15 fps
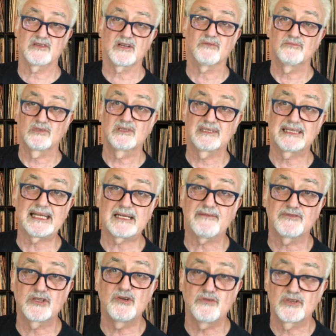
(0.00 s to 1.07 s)
So think
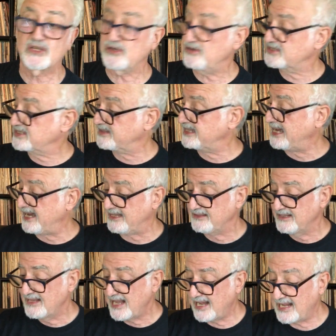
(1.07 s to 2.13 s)
of 2/3 of that.
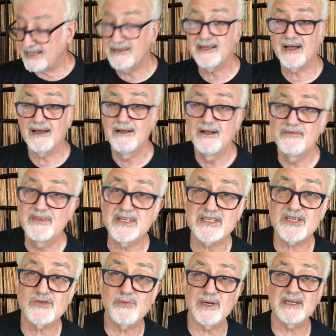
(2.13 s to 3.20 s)
And this
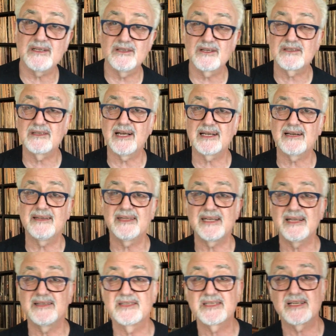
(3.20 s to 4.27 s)
is what it looked like on
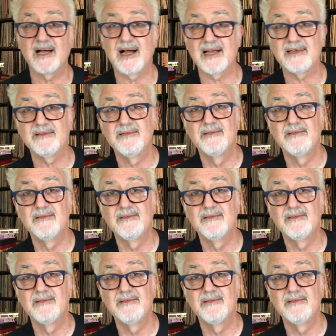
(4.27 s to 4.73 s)
the inside.